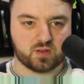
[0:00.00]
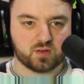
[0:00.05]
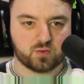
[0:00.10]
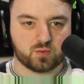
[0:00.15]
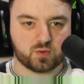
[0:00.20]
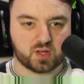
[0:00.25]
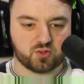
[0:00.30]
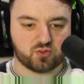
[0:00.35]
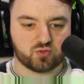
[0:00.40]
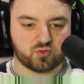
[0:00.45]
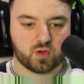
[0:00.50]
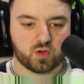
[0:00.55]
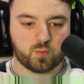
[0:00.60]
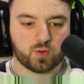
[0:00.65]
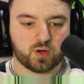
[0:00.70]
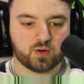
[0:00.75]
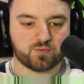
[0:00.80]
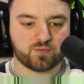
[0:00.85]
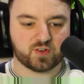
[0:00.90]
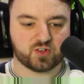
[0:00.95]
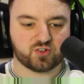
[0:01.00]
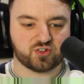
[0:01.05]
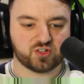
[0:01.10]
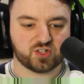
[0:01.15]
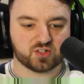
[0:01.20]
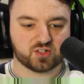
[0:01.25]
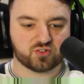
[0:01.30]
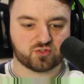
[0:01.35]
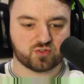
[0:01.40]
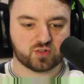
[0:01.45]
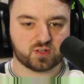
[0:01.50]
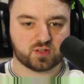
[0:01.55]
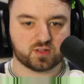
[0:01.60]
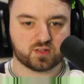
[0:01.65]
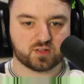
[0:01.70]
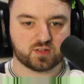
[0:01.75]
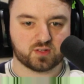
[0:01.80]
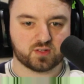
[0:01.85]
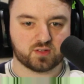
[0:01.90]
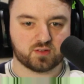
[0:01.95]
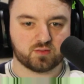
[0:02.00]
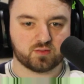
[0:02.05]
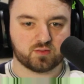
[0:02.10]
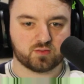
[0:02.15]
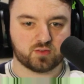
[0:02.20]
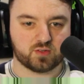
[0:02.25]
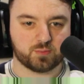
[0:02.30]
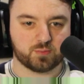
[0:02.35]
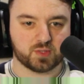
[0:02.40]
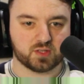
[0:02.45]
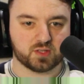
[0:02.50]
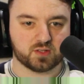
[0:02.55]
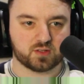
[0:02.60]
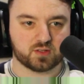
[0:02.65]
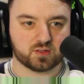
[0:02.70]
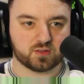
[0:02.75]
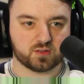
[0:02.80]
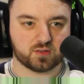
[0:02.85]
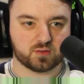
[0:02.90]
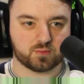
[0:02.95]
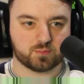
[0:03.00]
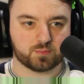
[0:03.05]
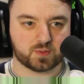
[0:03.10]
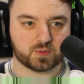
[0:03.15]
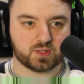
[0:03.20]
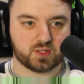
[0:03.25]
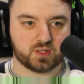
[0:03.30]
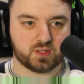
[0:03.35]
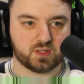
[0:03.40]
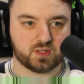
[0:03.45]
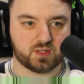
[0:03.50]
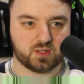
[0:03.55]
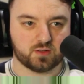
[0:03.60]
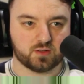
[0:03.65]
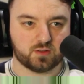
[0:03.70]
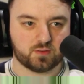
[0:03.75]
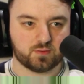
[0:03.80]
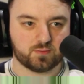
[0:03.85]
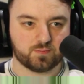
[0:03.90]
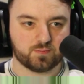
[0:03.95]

Okay, so I want a fishing district. I'm going to build it up here.